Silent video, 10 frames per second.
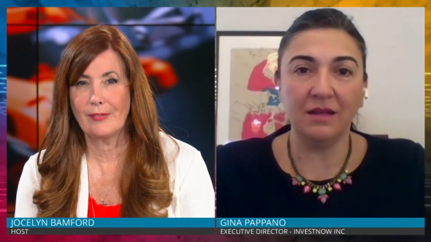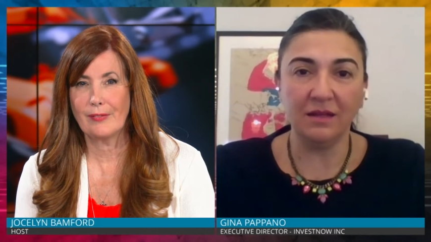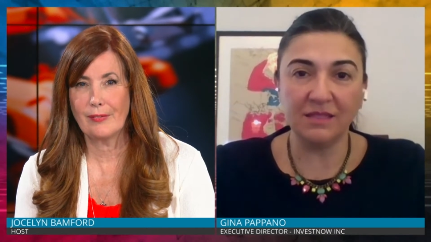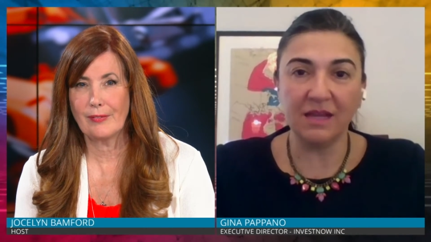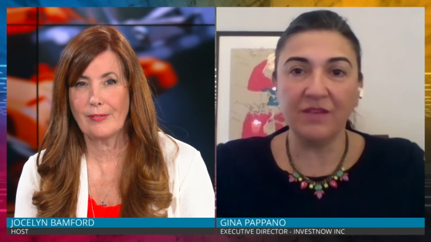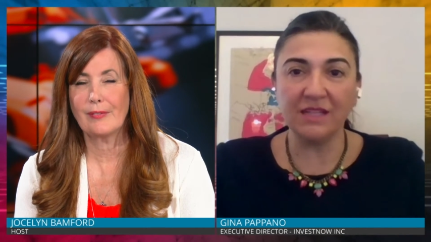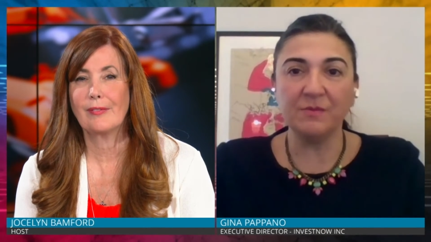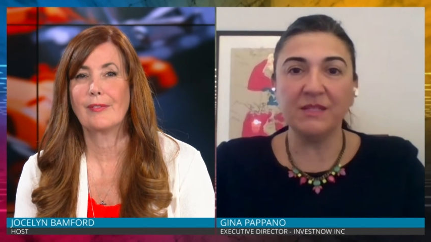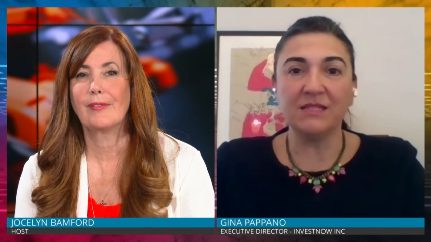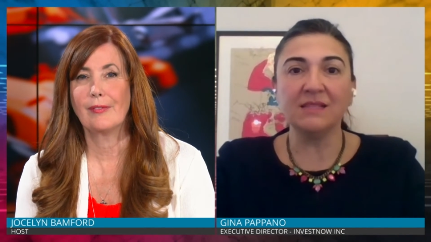
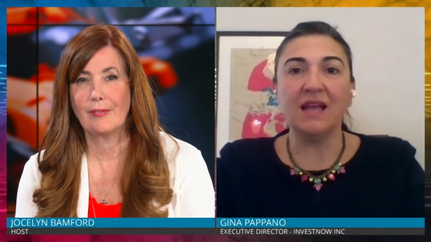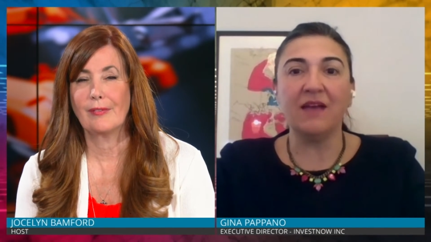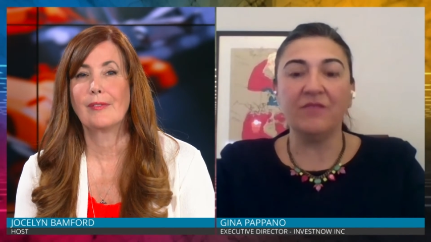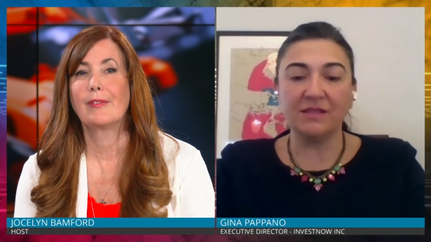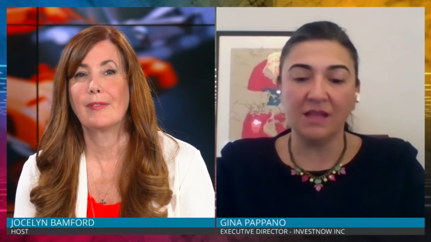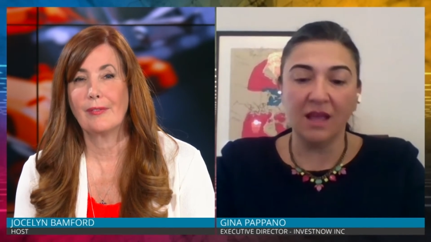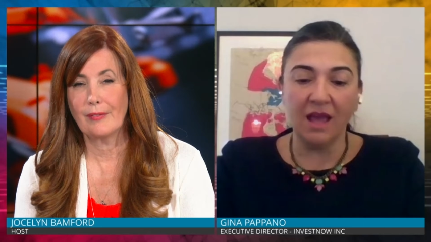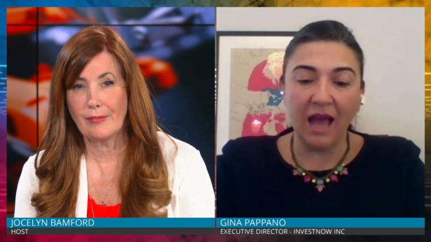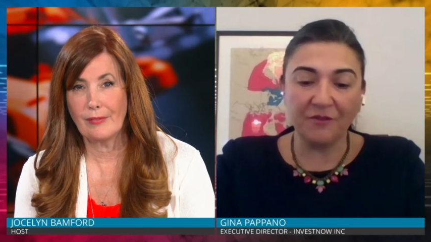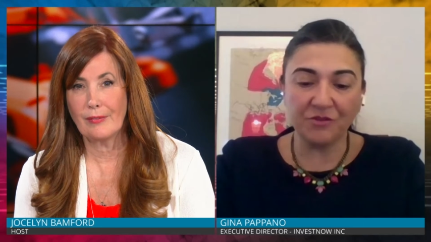Speaker 1: divestment doesn't have it's
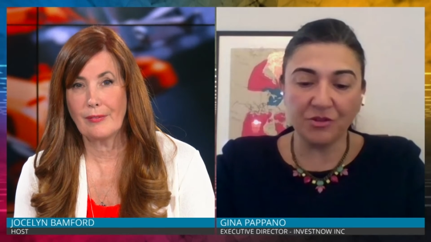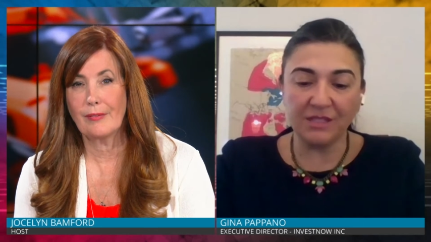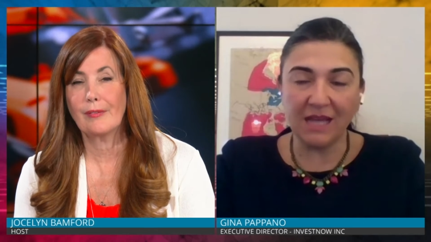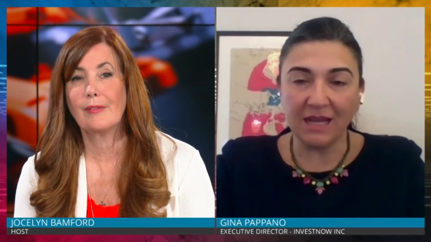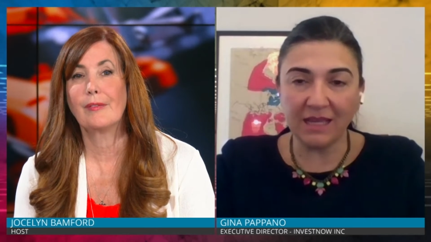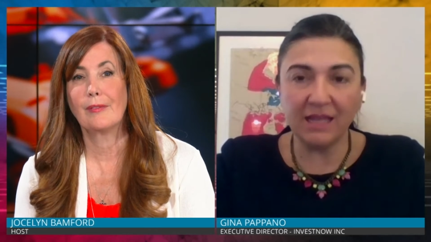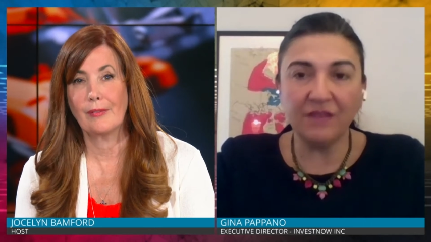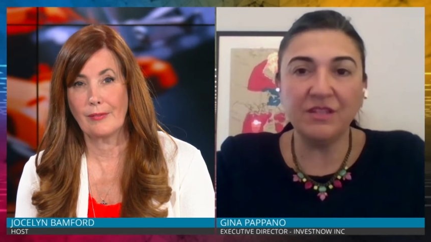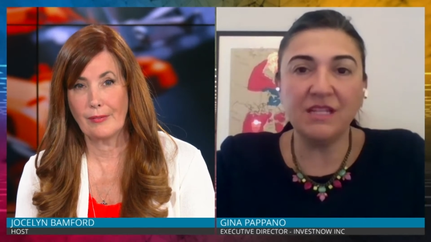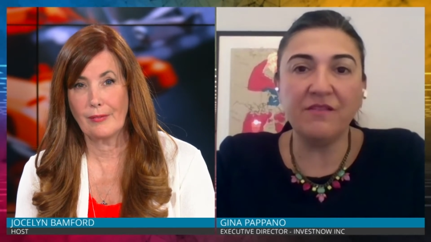after a decade
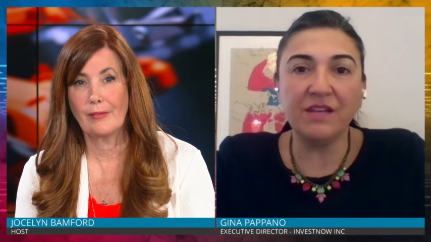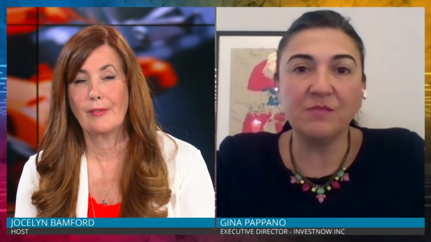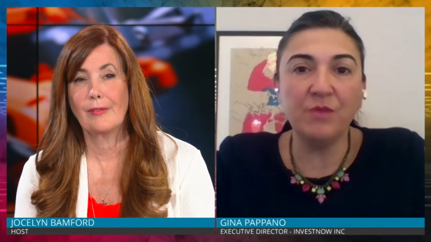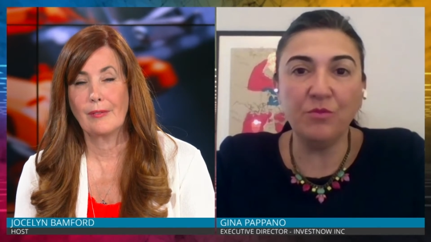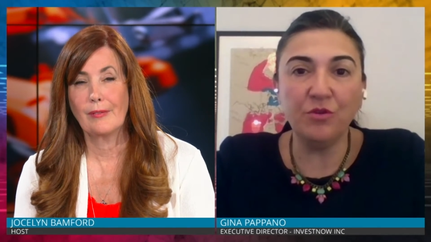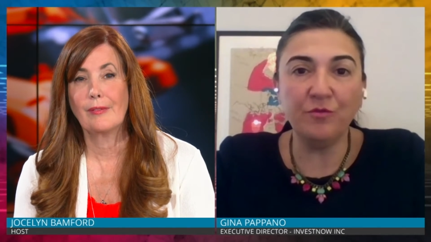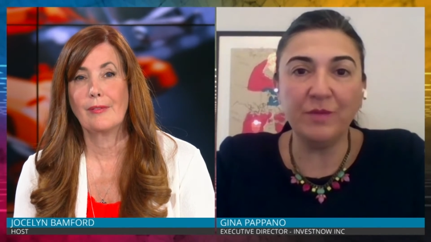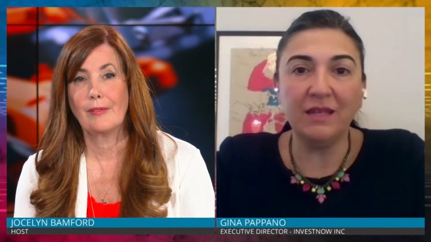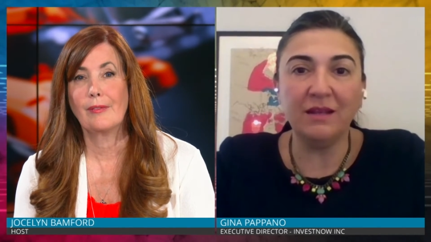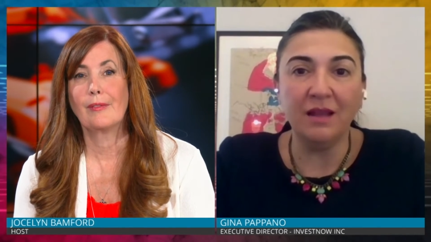of the divestment
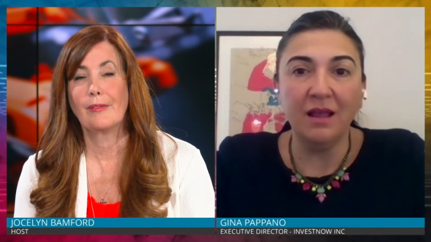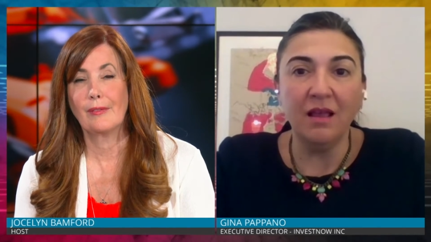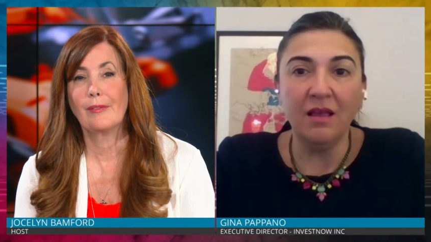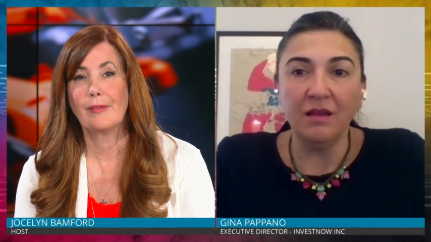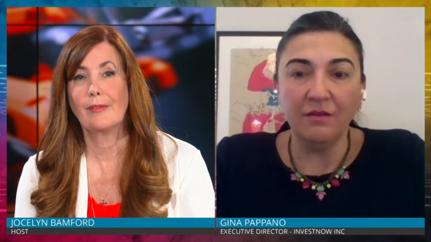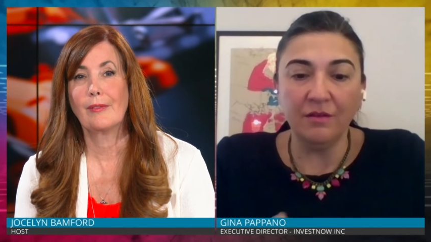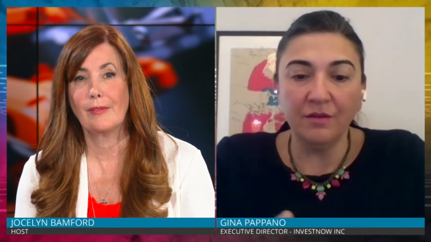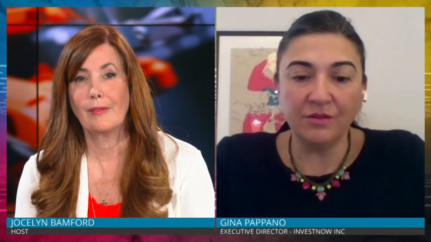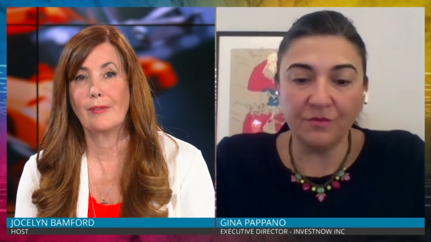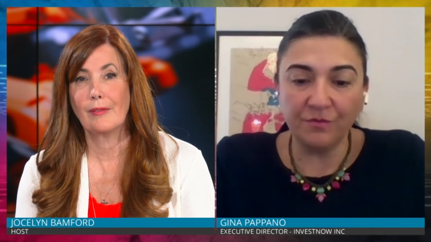movement
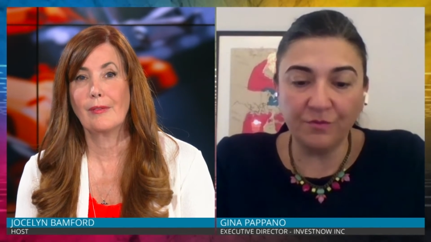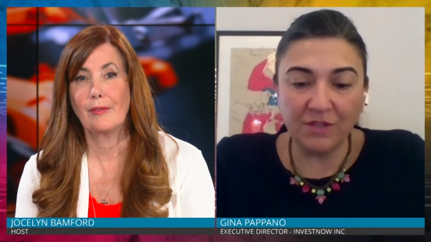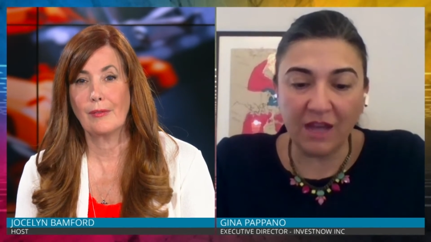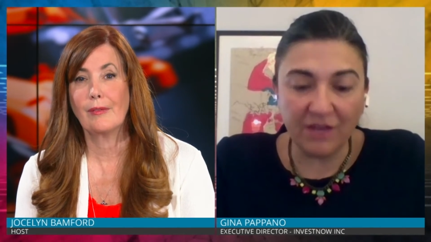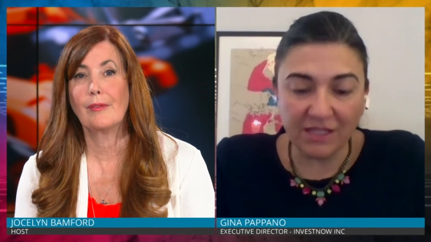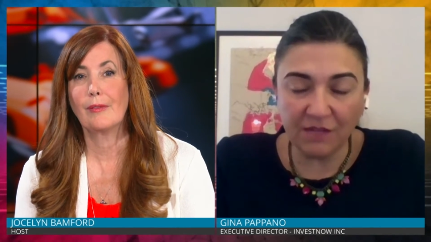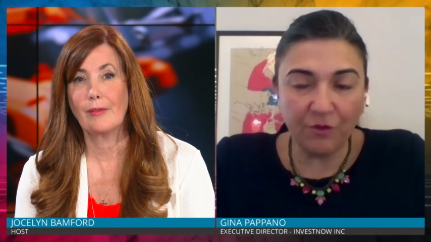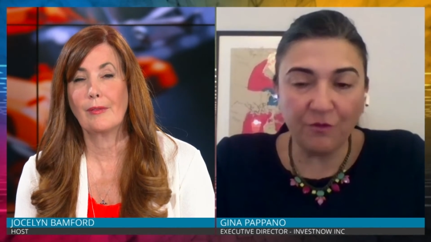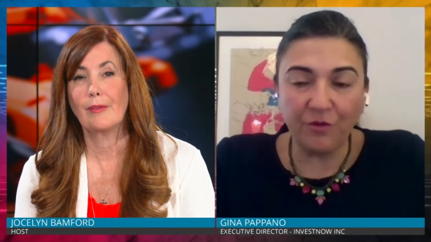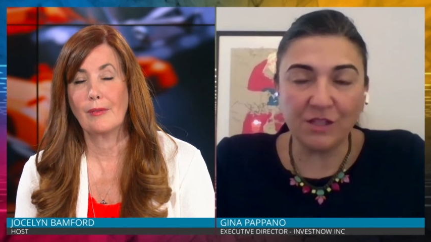divesting
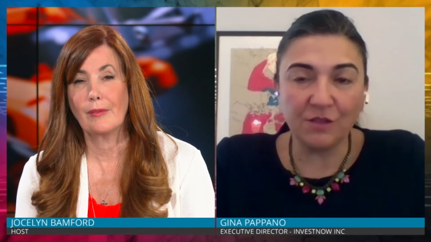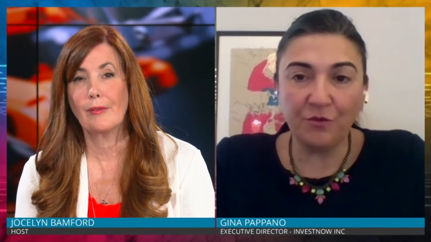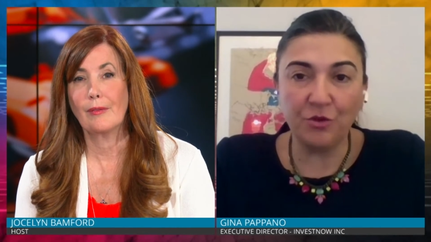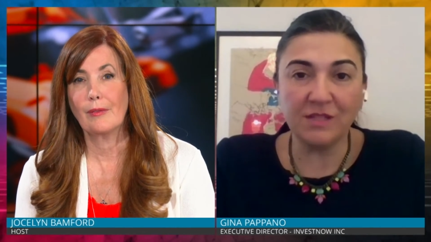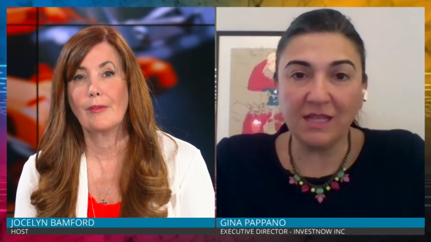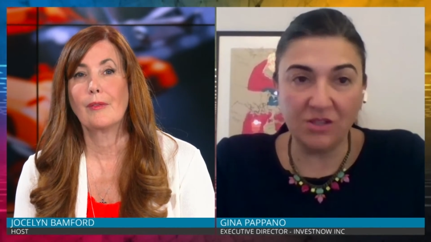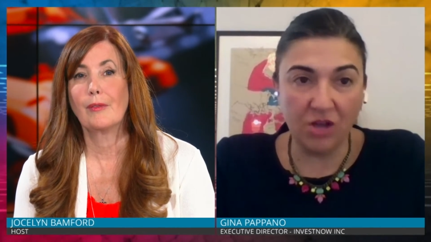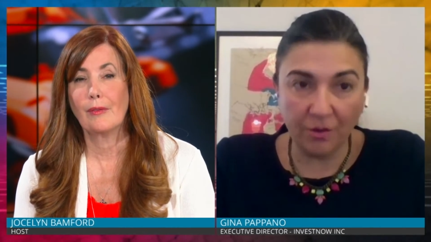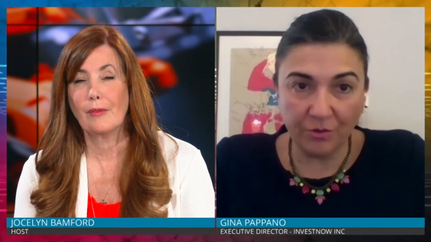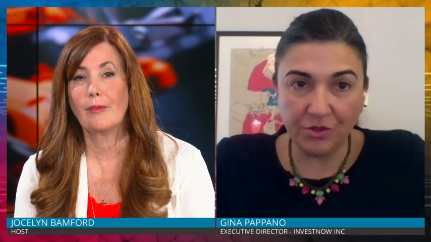from fossil fuels has
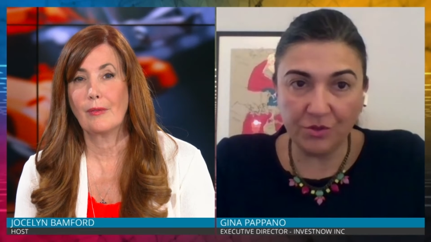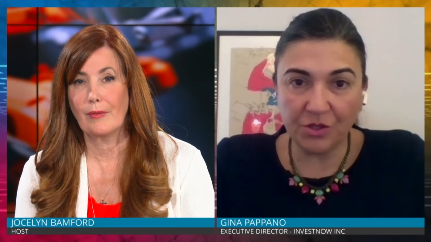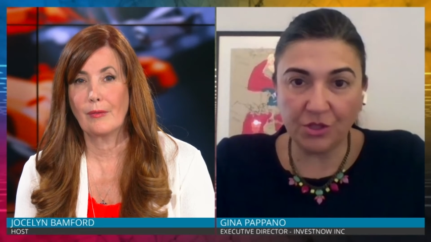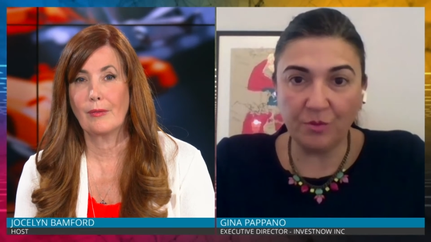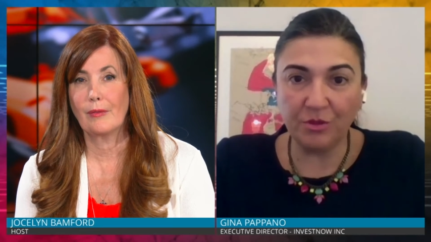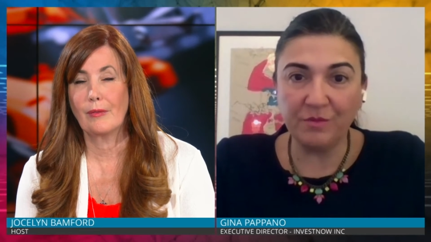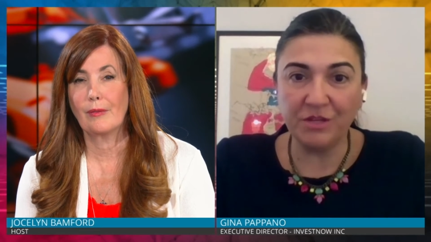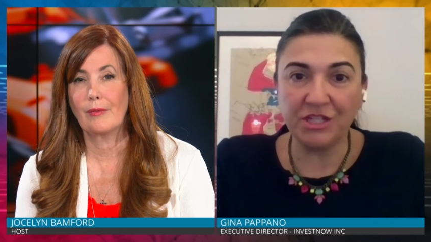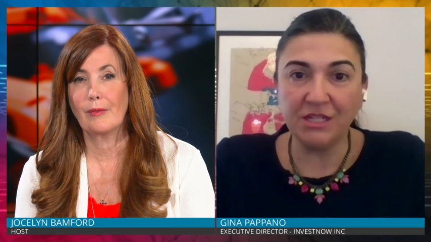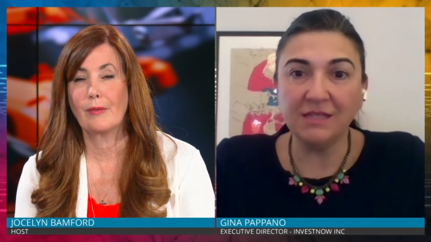not reduced global
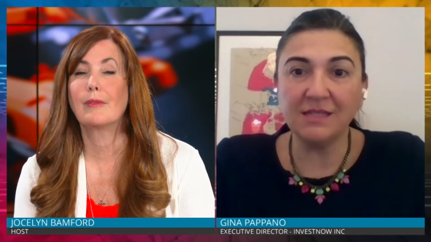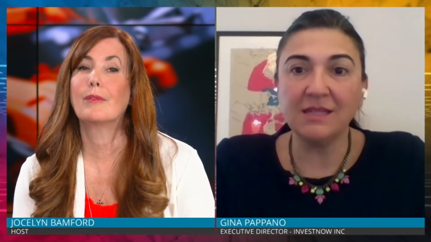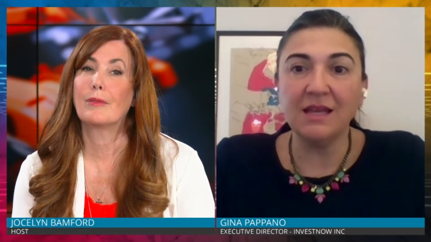emissions